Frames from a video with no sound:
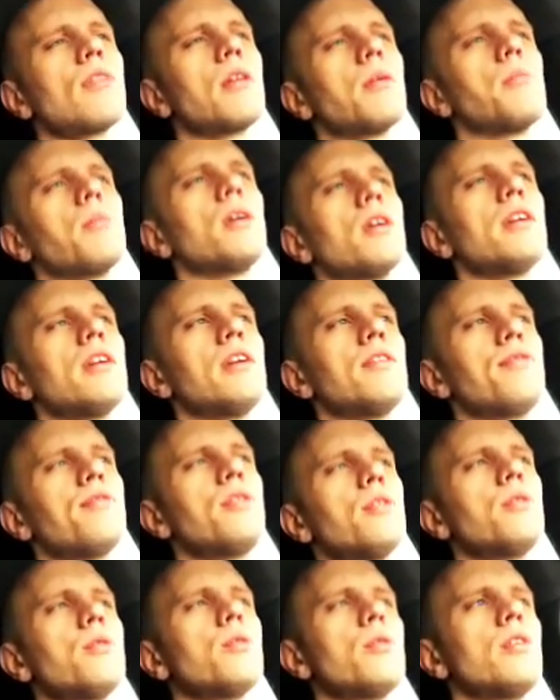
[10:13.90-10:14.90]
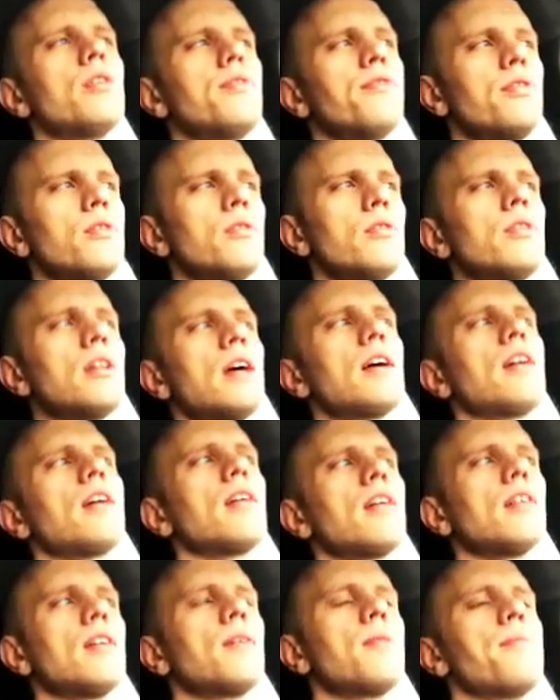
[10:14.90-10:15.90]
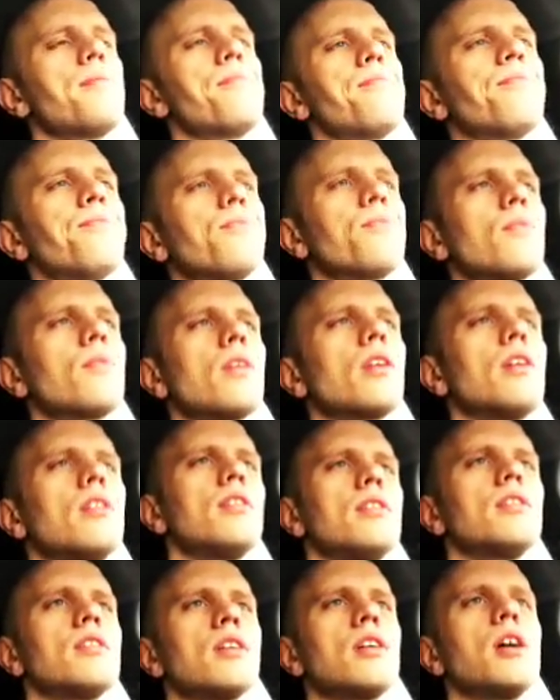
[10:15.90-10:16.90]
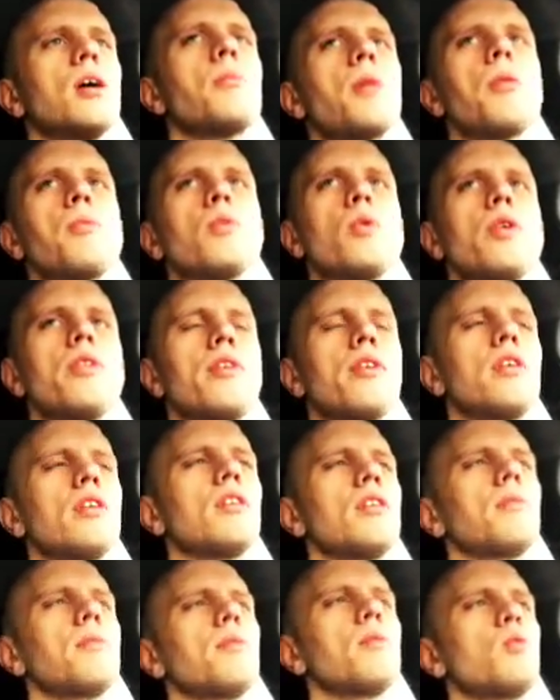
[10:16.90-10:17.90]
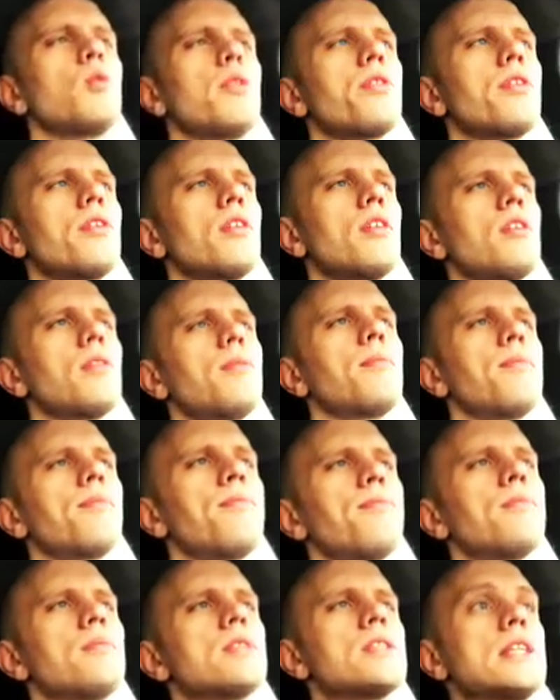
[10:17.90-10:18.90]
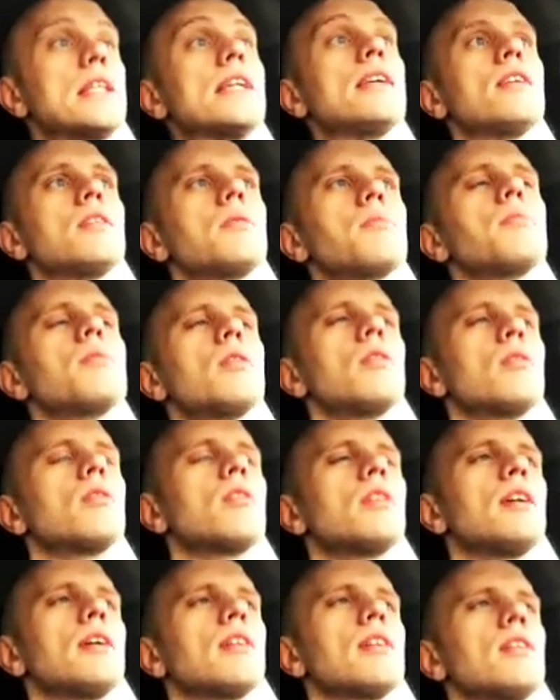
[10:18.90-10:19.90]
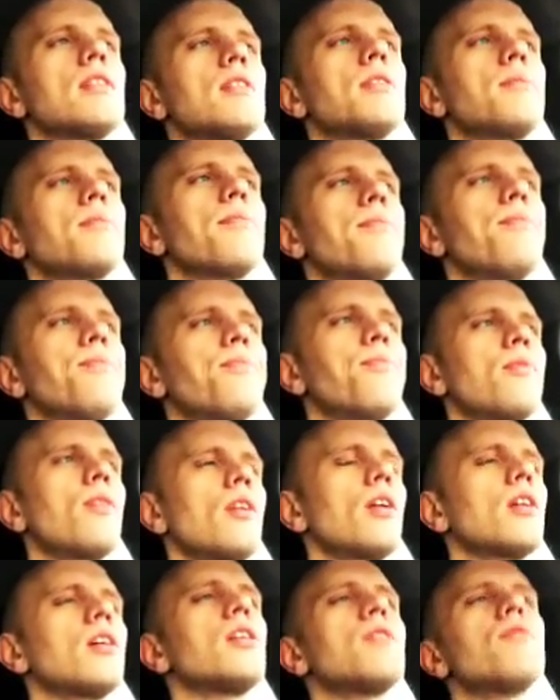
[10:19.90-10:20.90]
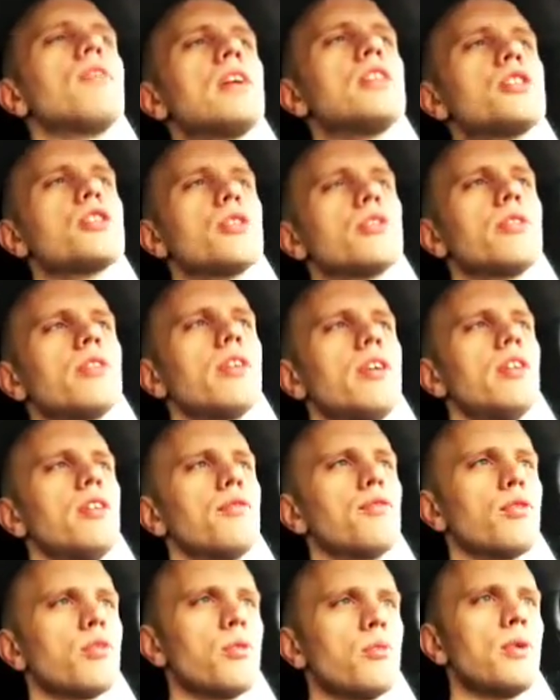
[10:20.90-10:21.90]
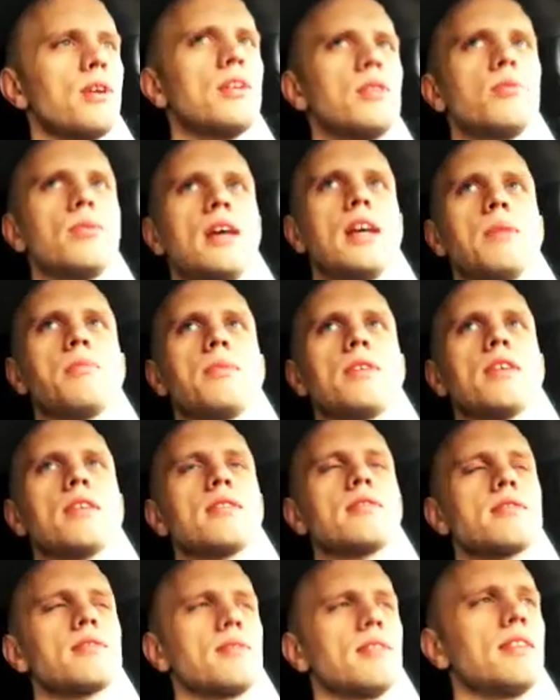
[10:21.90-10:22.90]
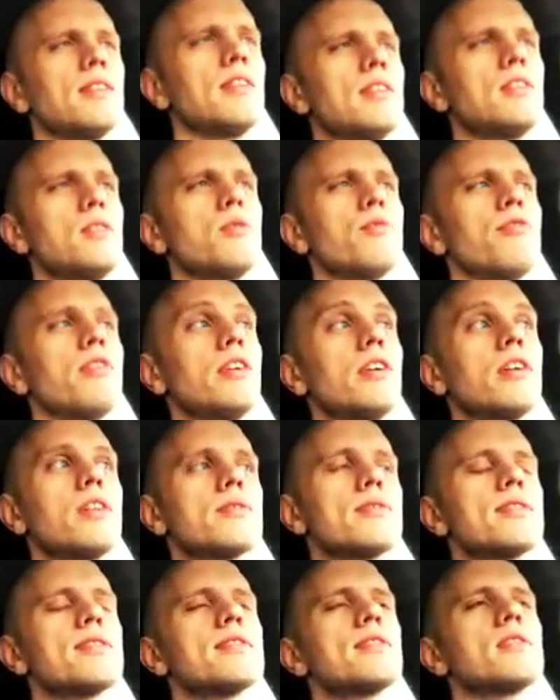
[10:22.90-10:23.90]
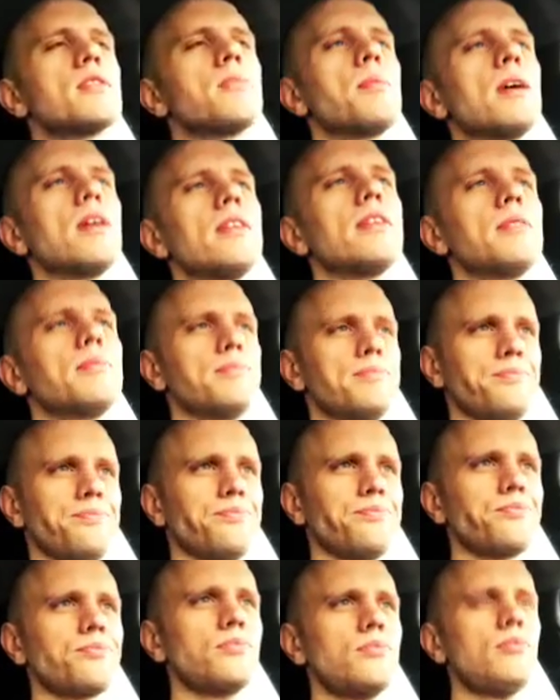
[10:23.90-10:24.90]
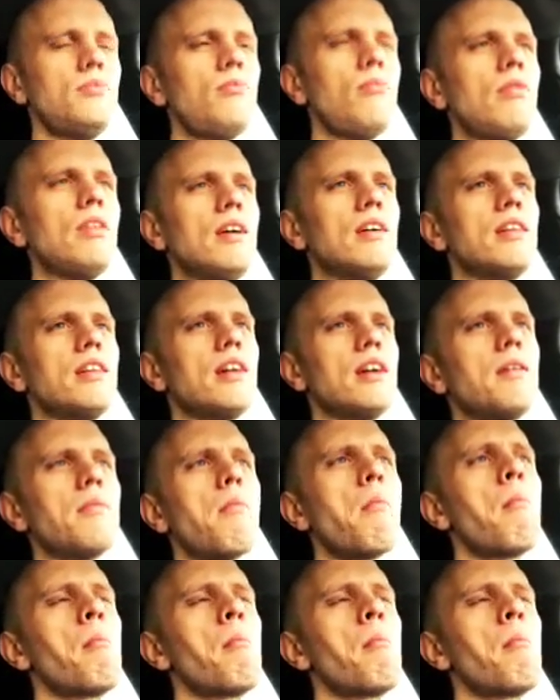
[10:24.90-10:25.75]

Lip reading: But if you like come up with a scheme or like convention for the way you name things, and then you're very consistent about it, then